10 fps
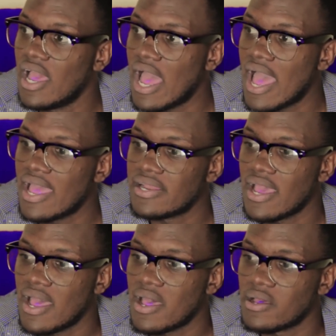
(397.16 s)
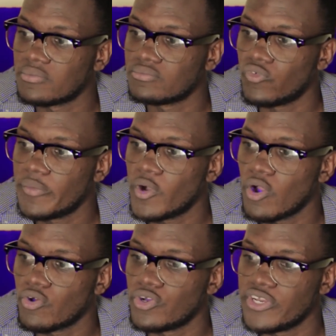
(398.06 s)
And when I
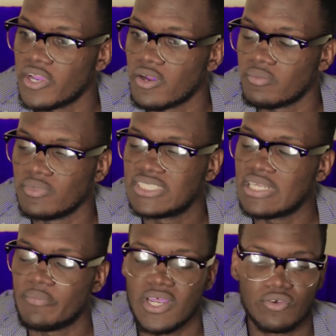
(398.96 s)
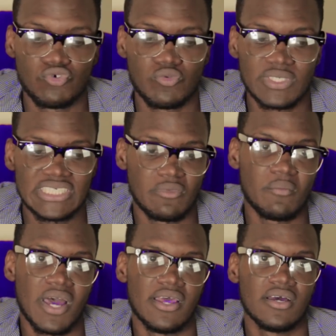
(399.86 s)
go around there, I step in the room, I see my
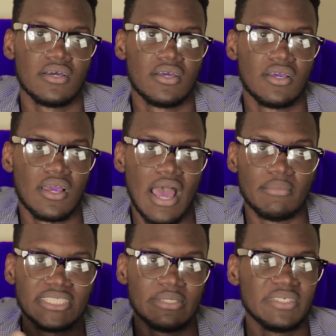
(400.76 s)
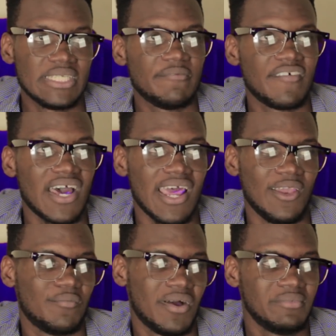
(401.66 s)
mother, and I see my stepfather
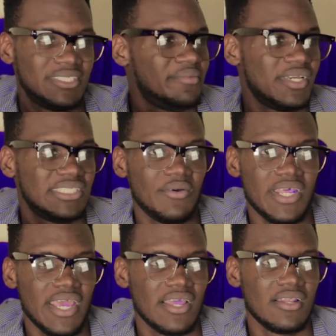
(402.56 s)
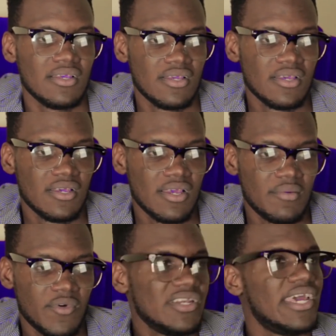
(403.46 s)
look at me, so I say, what the hell?
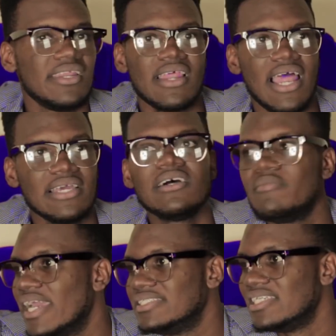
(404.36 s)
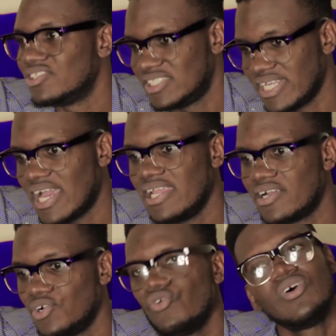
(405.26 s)
But then a little mind so just take a
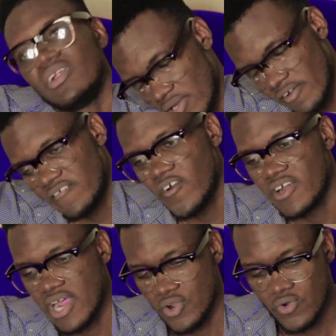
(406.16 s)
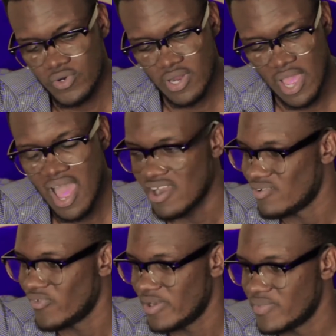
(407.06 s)
little look further down,
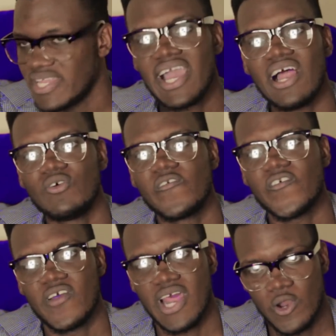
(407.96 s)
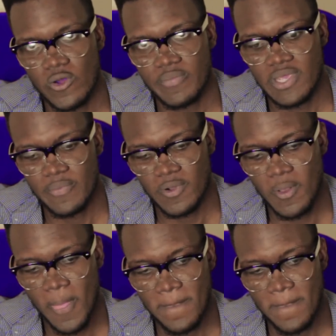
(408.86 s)
and when I take a look further down, people,